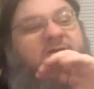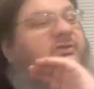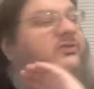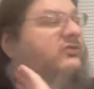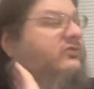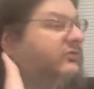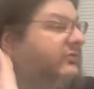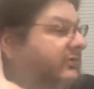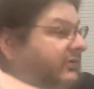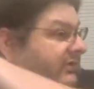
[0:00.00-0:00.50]

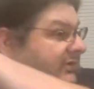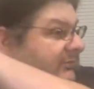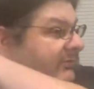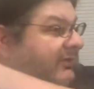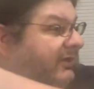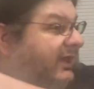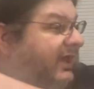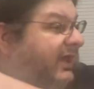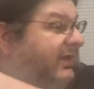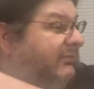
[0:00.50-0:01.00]
it's the storyline of
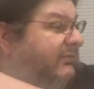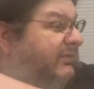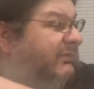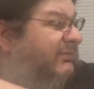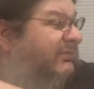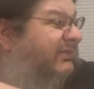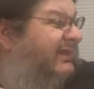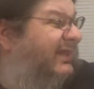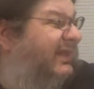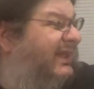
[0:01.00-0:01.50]
the game, but it
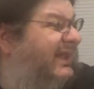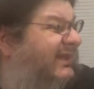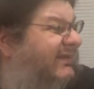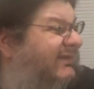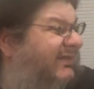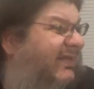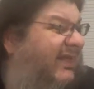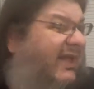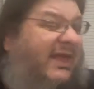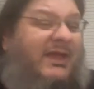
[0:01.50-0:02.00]
plays
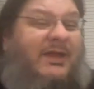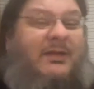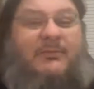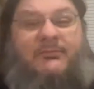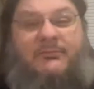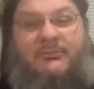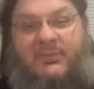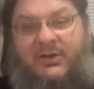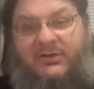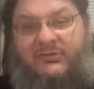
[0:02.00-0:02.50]
like
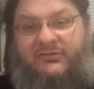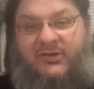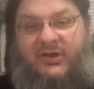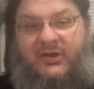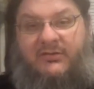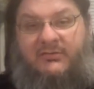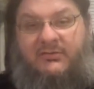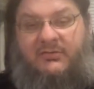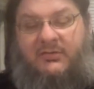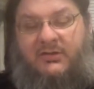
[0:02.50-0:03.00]

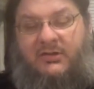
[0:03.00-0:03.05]
Munchkin.